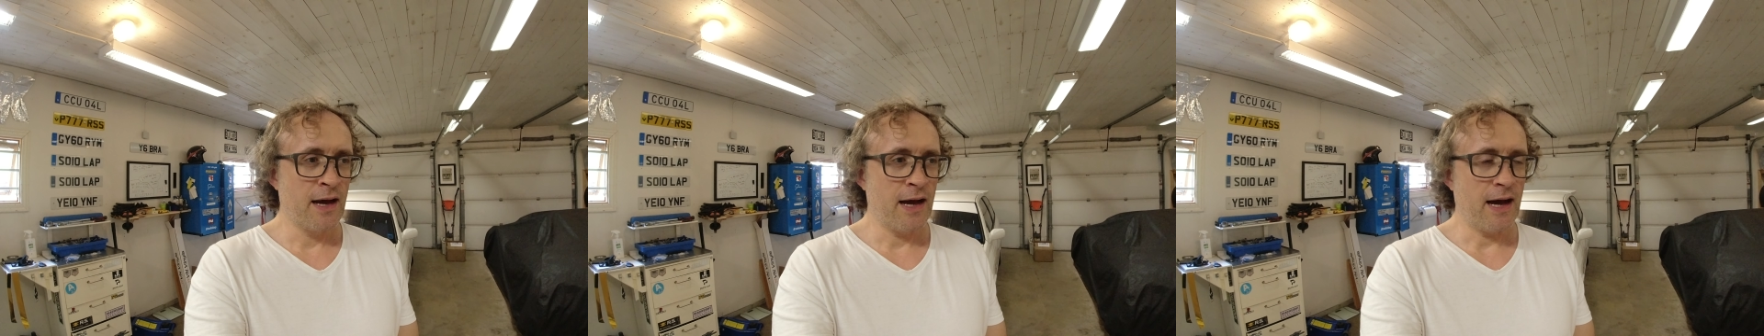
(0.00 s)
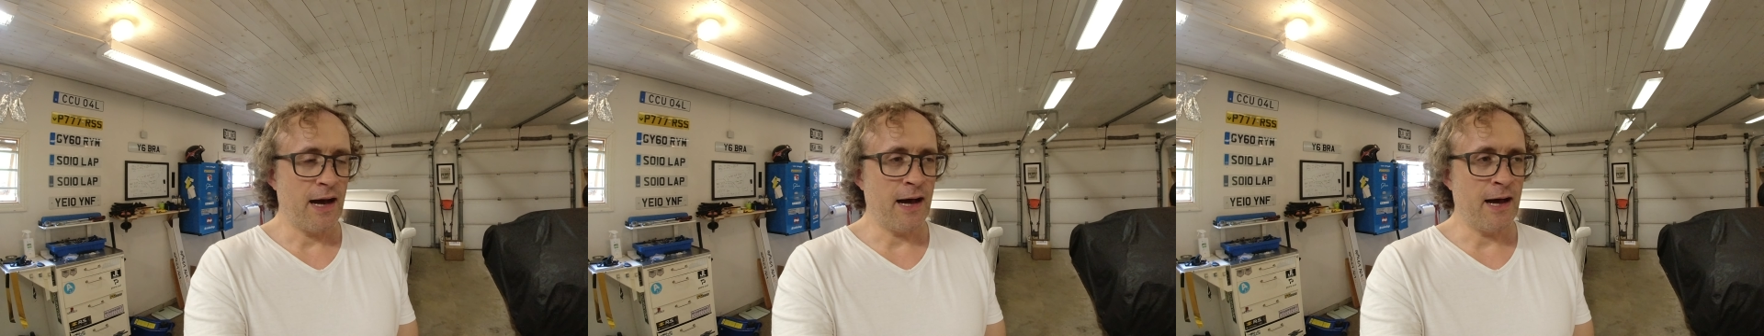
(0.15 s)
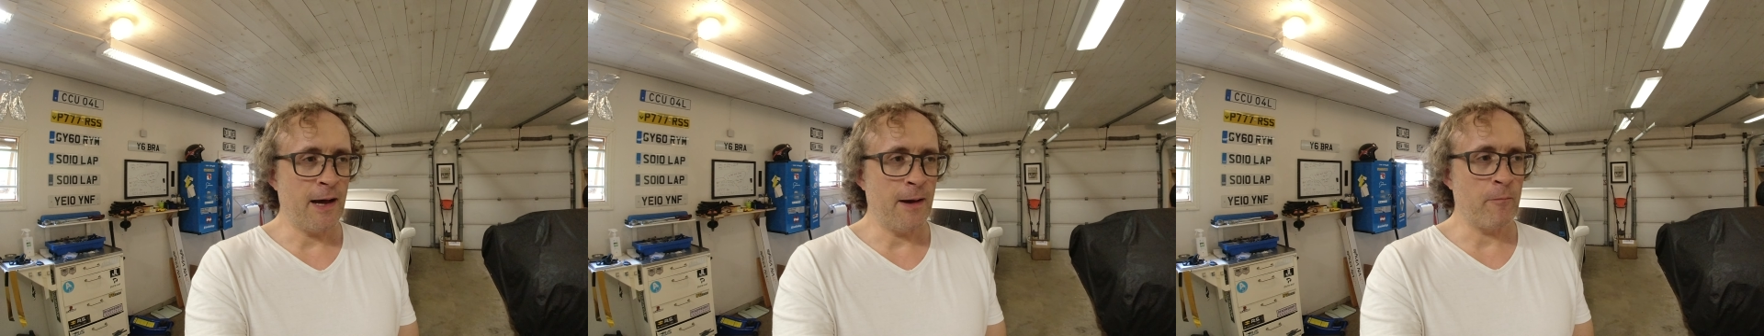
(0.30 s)

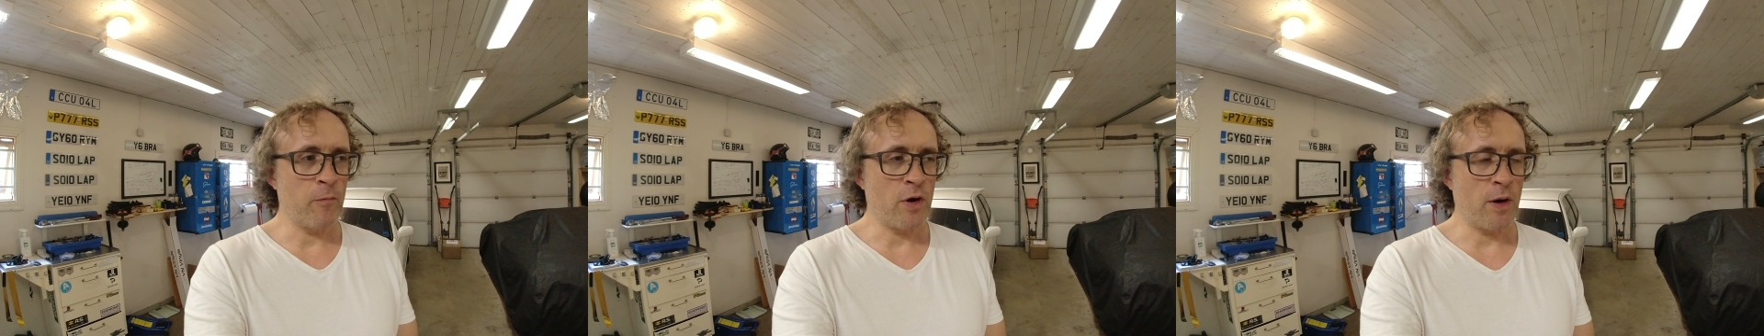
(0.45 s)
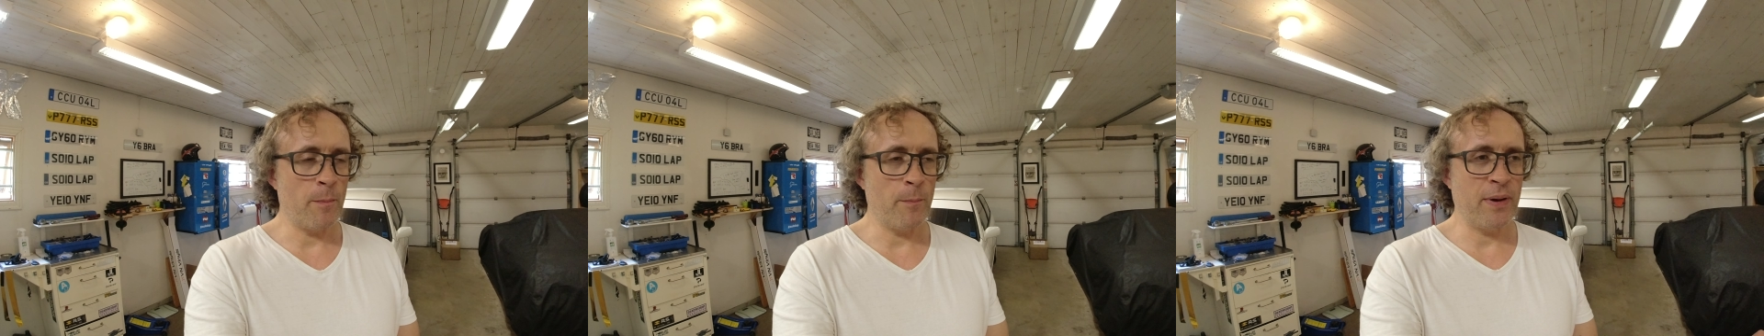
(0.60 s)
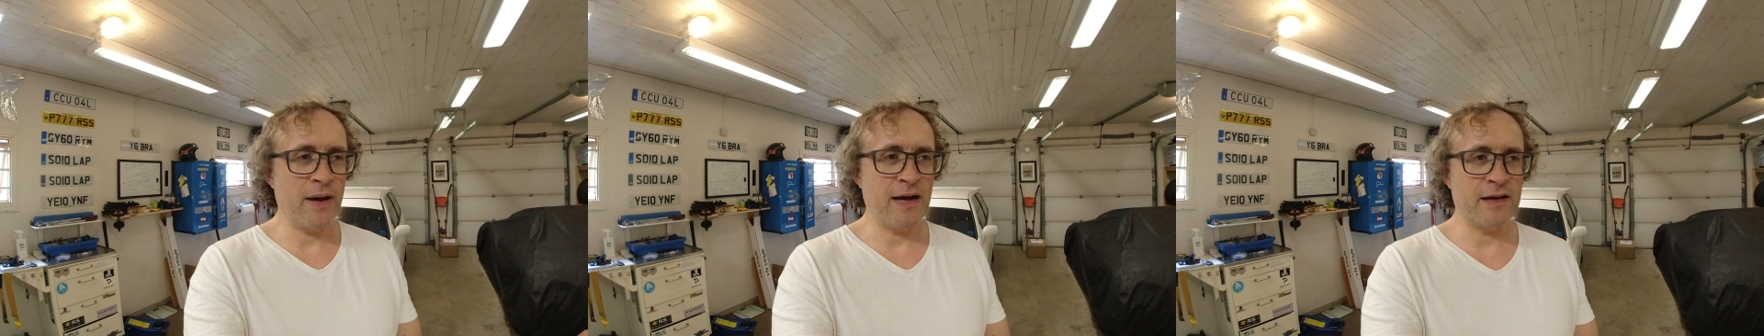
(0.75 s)

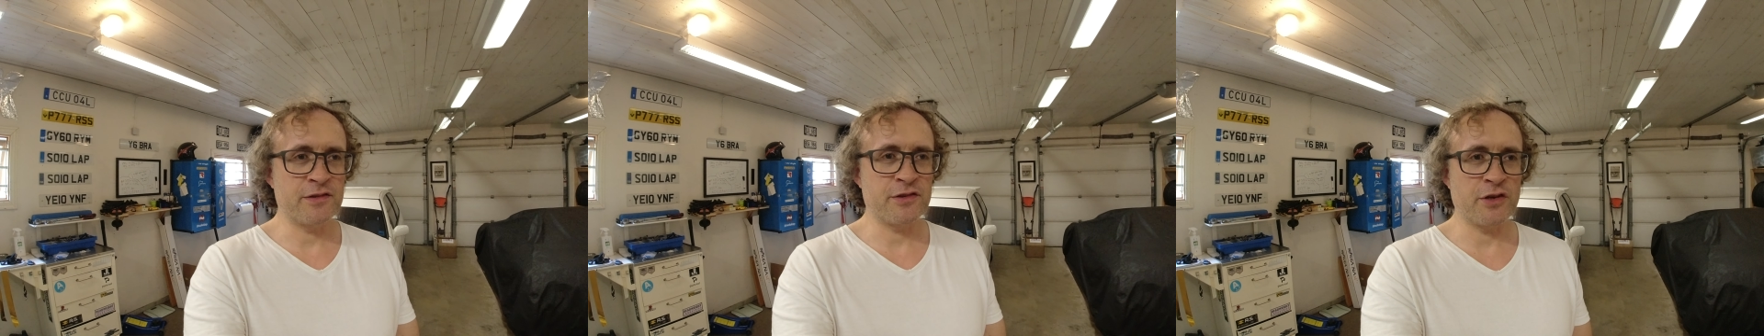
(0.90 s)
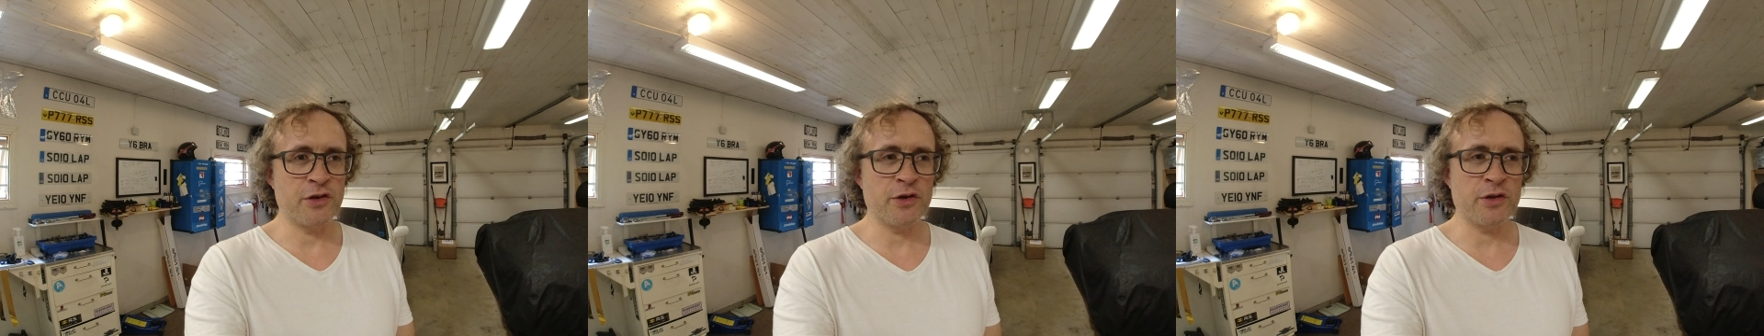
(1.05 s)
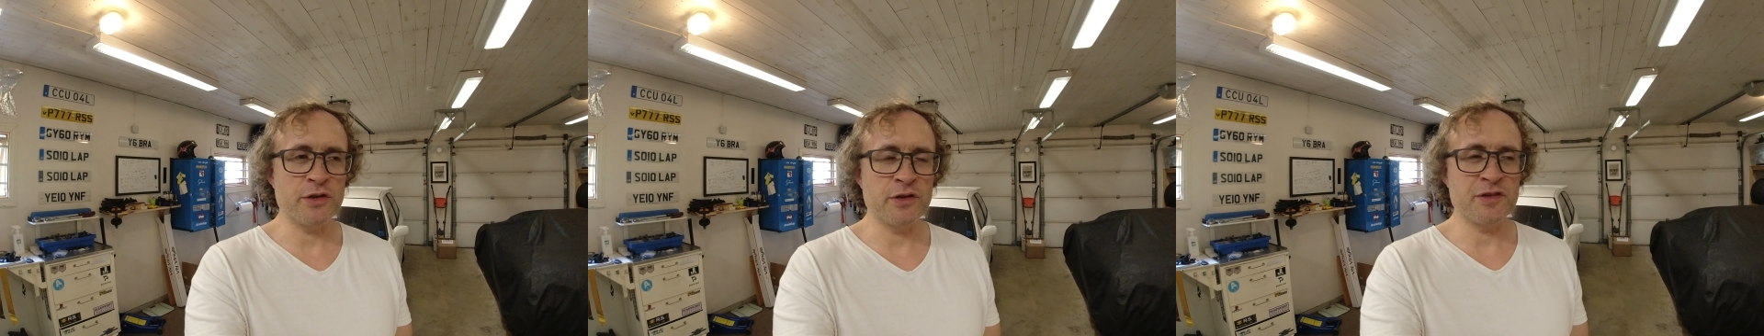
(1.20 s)
compared to
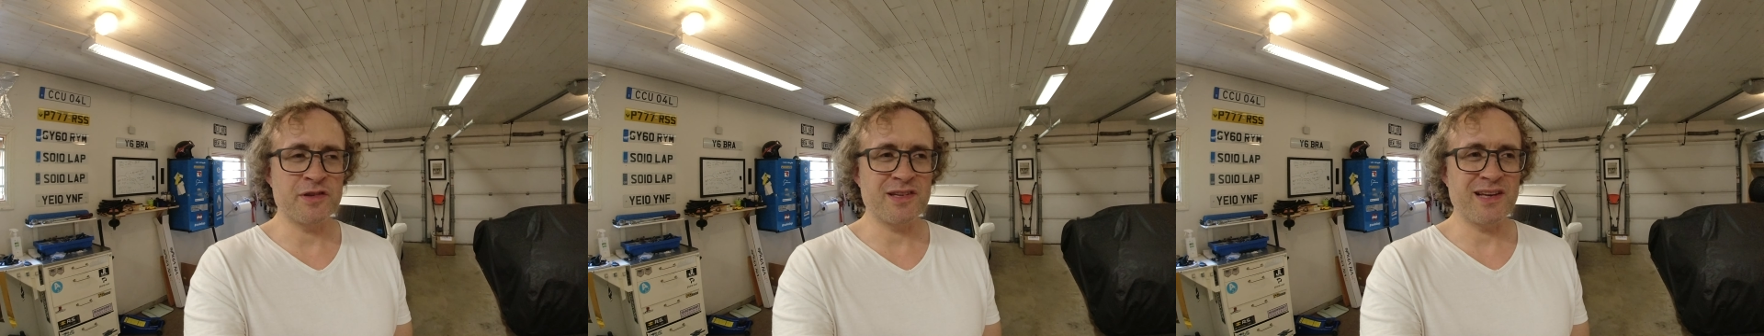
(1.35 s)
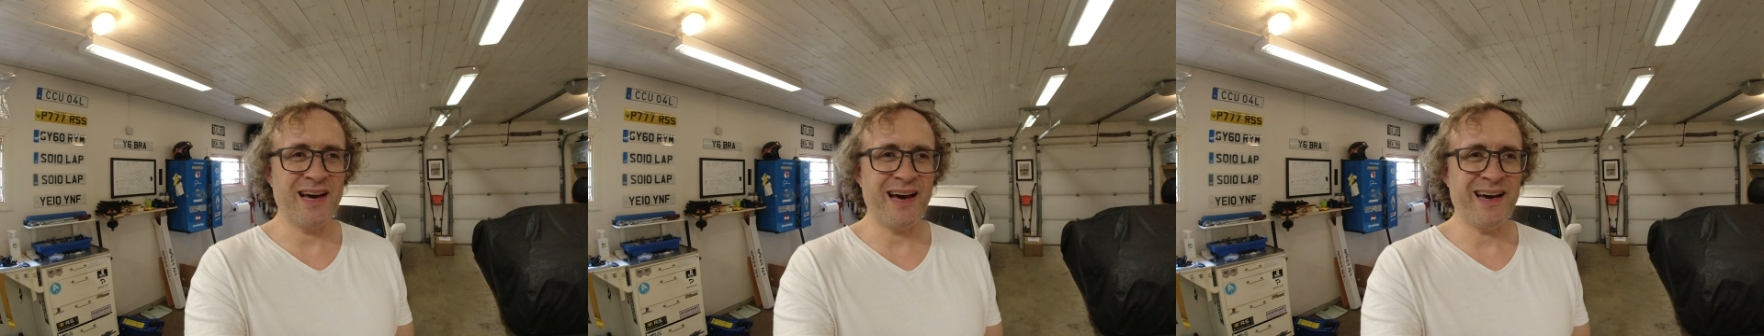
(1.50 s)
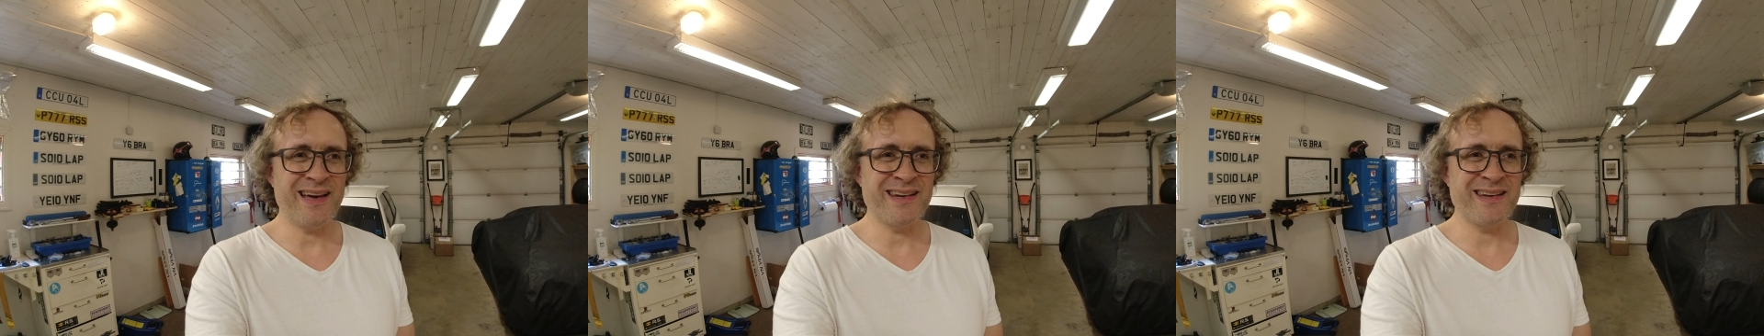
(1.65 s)
the others.
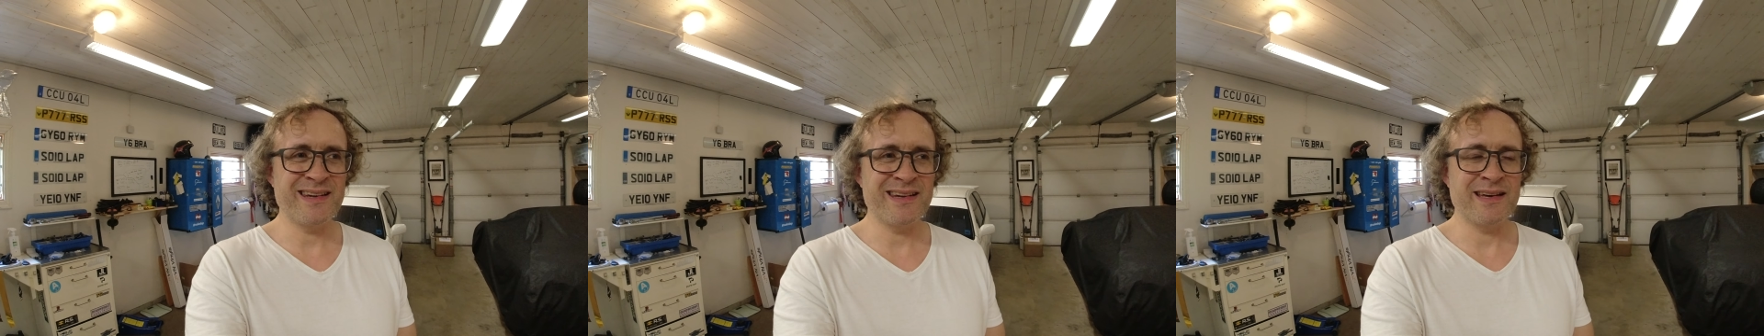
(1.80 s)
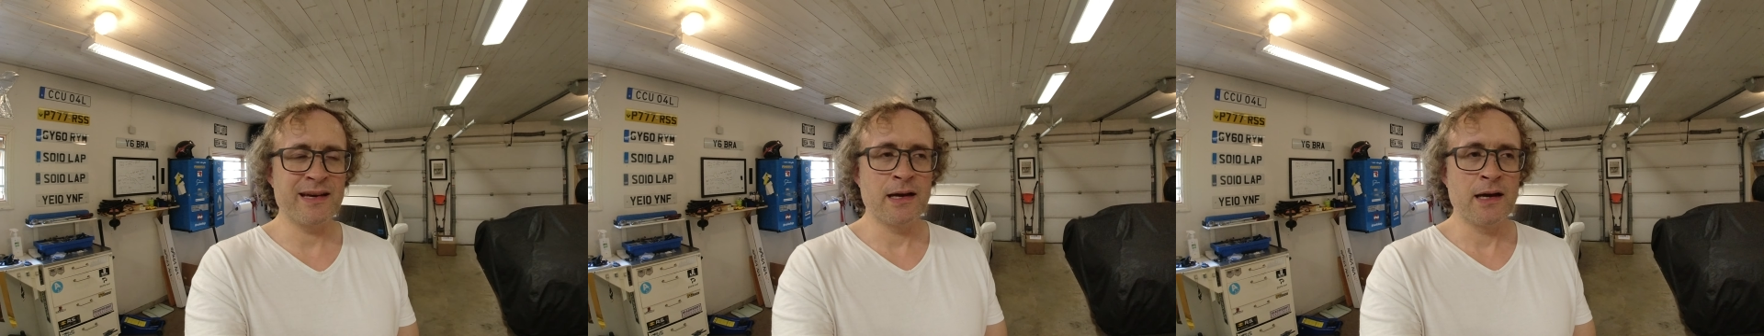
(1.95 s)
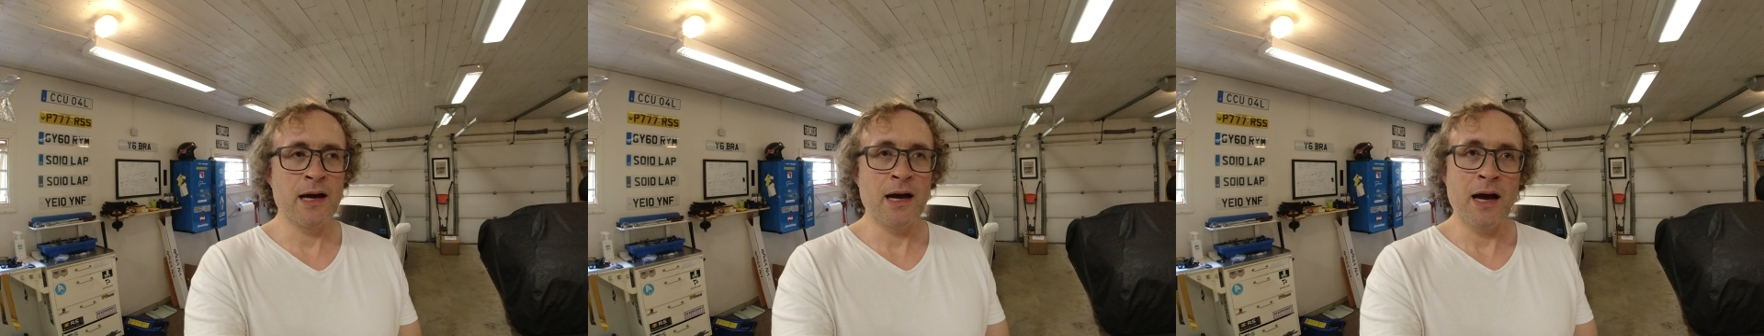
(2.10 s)

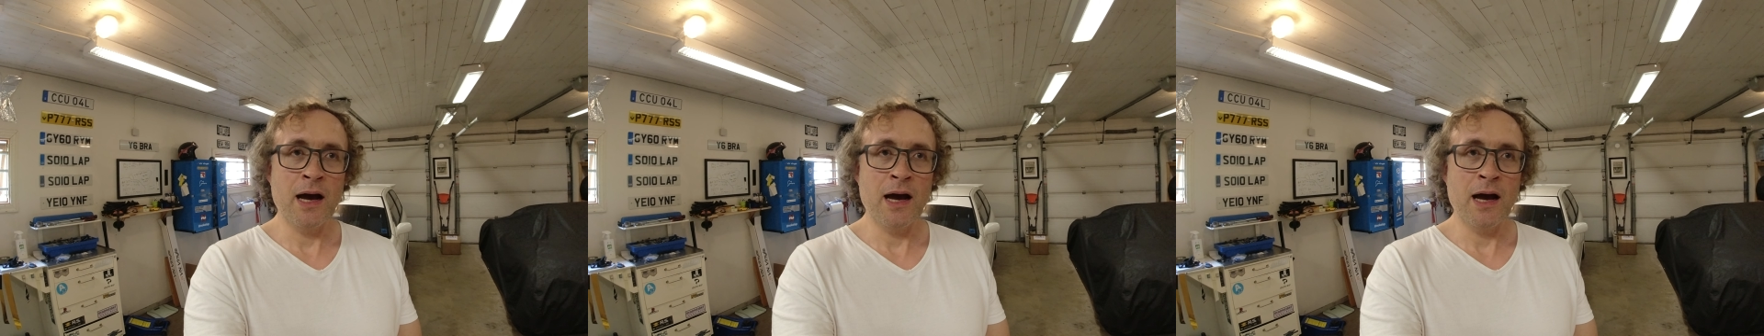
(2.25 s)
And